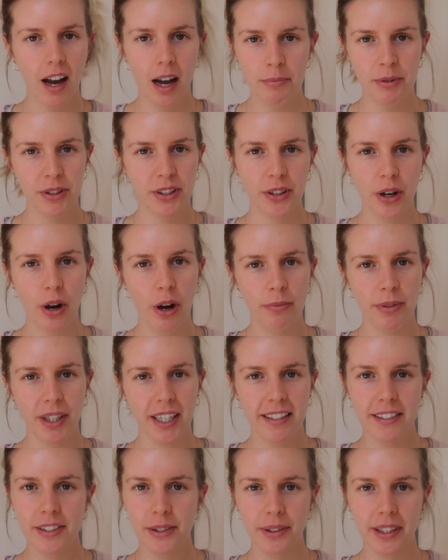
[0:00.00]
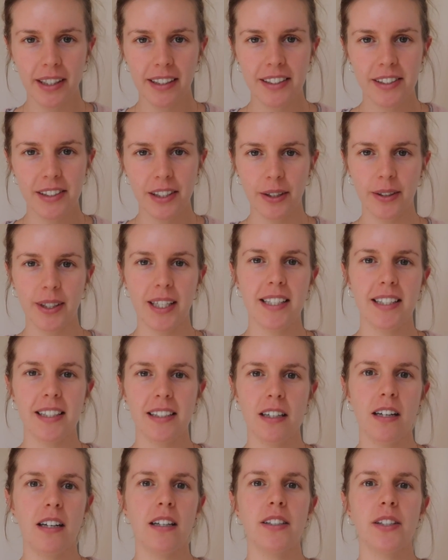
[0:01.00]
I'm just going to hop right into it. So let's
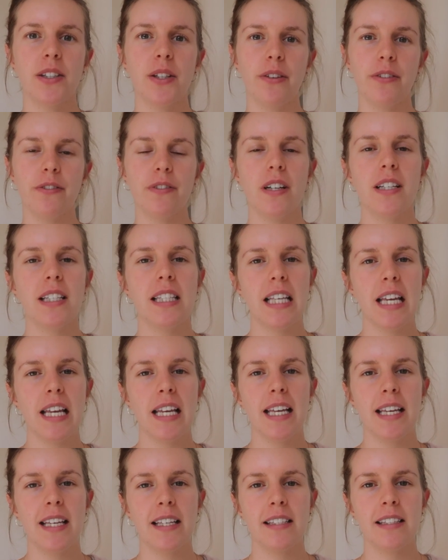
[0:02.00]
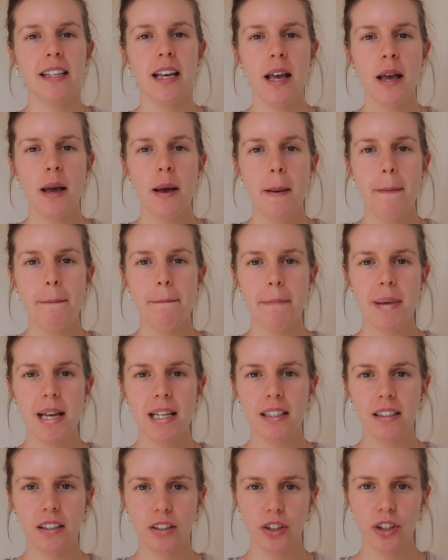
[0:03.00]
start. So the first thing is
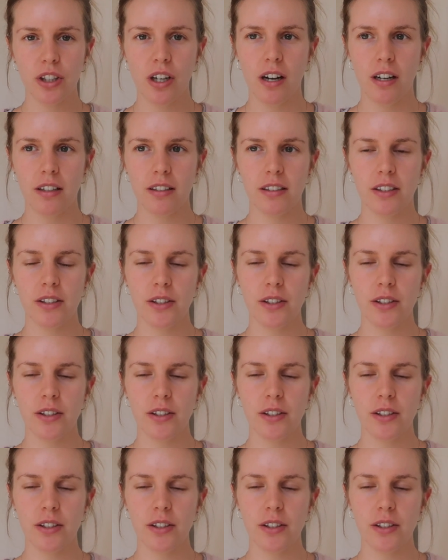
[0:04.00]
mason jars.